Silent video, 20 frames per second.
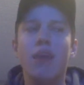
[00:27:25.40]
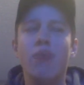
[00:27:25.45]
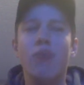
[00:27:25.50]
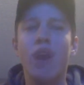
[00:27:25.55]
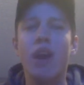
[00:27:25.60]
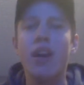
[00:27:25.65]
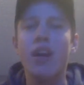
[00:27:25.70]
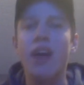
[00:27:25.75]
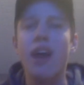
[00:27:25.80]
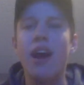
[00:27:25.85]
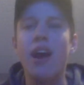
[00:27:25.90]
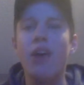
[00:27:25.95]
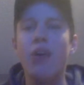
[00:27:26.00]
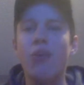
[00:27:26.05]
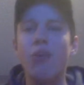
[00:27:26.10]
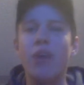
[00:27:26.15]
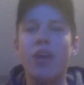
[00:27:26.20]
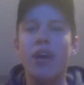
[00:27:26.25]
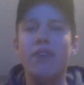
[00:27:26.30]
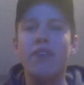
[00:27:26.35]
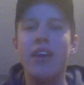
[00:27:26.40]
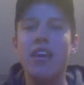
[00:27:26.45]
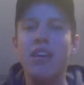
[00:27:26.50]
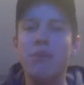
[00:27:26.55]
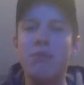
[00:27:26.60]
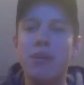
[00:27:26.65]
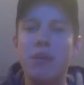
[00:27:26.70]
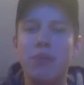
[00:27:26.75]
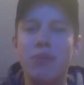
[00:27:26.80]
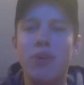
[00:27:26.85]
Right now, we have
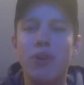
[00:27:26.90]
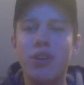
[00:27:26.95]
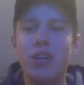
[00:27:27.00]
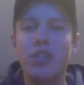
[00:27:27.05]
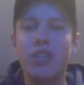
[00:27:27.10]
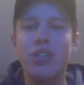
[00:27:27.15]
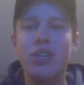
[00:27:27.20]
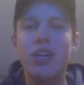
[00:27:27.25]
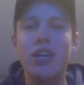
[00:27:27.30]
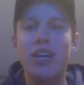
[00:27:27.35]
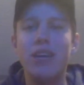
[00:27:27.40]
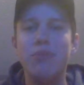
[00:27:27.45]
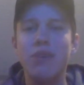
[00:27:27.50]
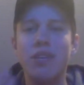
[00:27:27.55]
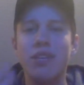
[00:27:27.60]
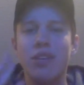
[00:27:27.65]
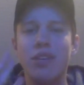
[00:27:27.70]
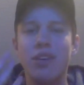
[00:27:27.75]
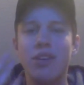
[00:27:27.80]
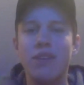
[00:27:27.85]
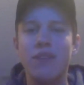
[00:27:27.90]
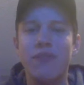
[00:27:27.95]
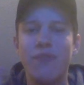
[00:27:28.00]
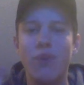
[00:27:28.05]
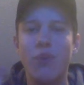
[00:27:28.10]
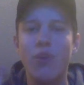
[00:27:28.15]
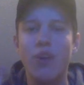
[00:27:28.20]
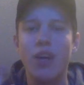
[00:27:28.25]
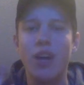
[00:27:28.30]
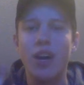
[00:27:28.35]
8 people on our tribe, and there are
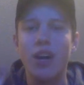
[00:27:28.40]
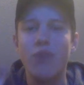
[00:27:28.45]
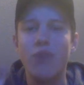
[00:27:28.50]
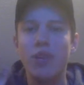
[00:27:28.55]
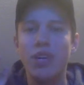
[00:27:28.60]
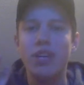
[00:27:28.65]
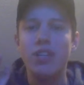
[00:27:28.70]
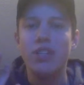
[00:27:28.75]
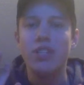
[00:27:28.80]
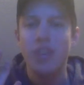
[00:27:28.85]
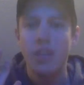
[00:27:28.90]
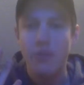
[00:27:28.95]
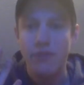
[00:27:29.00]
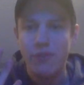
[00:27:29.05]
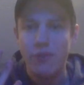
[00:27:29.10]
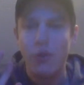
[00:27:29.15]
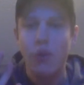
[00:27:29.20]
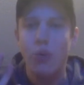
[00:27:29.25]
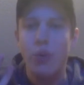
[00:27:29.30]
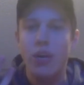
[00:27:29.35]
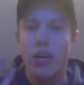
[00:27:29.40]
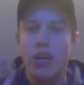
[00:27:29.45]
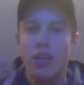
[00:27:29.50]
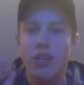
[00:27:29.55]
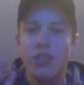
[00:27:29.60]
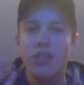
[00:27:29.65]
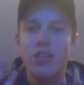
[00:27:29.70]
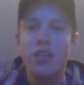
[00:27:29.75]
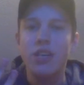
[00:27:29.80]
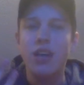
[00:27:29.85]
4 non-winners and 4
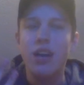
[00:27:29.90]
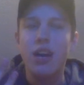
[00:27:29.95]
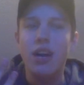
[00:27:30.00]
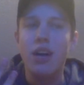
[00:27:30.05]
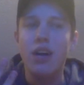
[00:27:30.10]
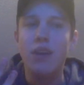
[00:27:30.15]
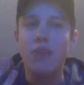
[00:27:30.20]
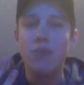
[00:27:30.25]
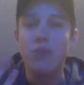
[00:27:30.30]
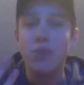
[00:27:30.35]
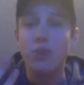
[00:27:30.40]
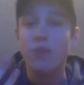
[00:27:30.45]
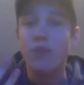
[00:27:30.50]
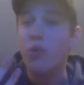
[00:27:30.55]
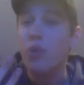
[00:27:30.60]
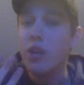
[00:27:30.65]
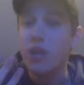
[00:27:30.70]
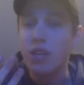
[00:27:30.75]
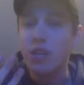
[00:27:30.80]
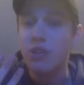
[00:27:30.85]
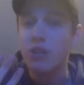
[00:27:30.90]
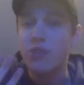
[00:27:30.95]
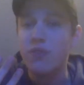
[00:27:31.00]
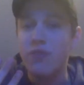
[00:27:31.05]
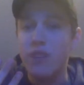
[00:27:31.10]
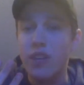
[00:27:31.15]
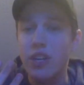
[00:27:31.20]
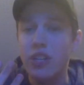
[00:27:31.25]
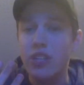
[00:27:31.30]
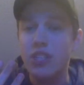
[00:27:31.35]
winners. So if a winner goes
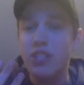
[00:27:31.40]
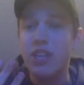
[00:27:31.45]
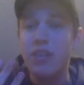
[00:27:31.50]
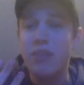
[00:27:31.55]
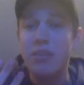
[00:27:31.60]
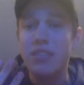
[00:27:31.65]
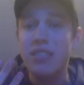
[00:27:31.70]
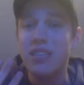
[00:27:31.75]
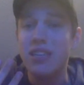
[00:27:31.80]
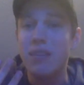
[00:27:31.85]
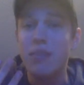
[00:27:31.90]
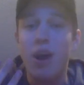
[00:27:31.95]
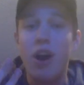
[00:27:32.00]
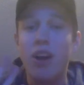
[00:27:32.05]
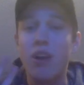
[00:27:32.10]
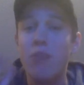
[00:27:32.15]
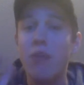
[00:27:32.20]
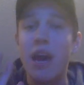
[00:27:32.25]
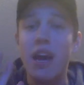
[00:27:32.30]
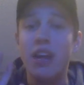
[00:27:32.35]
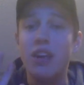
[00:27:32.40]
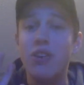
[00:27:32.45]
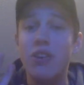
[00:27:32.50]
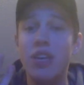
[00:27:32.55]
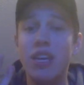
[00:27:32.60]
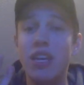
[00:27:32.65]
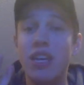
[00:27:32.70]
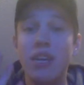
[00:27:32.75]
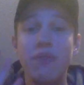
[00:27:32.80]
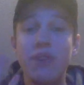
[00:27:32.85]
first, that means that I'm
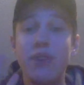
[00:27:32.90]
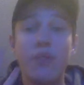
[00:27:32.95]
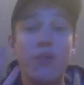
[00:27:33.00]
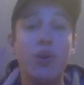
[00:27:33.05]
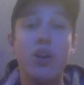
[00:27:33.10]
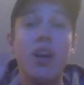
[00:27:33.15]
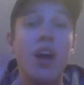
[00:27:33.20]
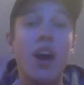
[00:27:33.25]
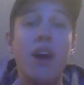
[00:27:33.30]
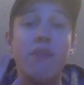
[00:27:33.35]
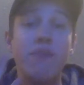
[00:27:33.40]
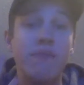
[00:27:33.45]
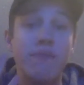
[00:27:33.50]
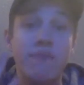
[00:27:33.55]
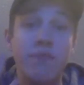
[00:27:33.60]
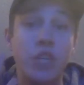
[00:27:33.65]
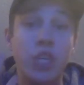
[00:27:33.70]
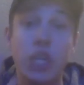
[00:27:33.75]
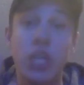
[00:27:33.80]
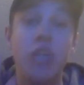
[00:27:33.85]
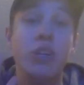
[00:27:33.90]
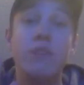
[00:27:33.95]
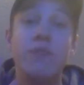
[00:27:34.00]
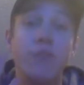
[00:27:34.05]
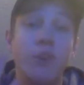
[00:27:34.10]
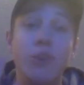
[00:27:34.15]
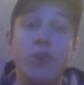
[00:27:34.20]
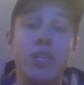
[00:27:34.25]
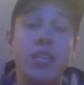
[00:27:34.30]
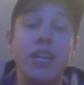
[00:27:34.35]
automatically, even if we're not gonna
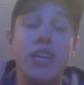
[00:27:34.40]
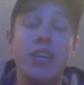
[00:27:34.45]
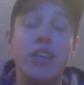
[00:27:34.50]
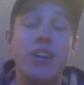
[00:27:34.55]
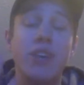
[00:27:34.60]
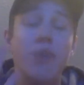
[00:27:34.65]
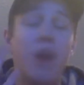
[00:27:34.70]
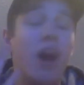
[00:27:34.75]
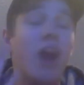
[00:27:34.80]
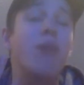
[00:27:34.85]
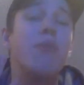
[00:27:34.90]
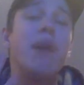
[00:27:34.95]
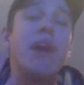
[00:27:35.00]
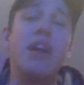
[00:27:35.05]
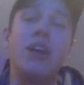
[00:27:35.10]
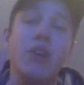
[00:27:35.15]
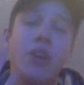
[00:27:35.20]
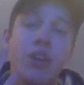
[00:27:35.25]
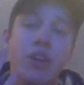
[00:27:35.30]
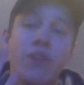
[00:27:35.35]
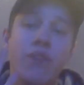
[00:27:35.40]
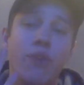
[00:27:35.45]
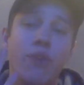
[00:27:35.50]
vote together, I'm automatically in a